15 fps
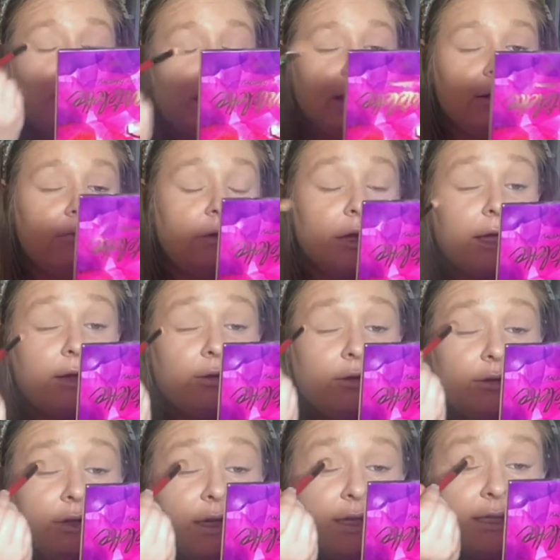And when I
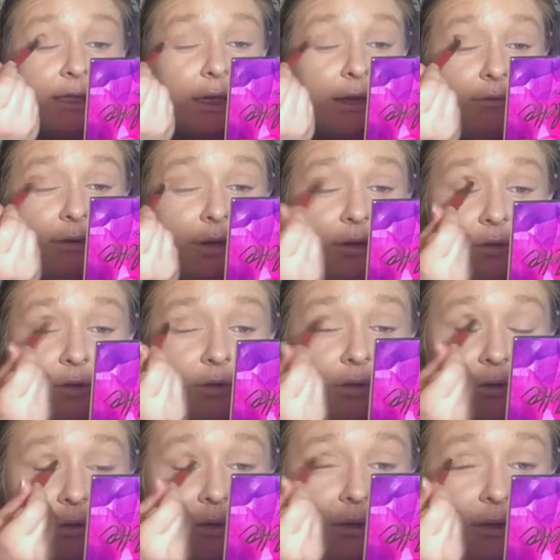hold this, I want to
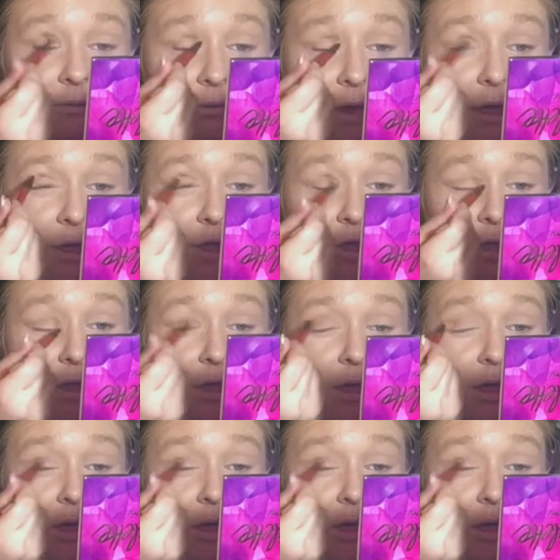hold the brush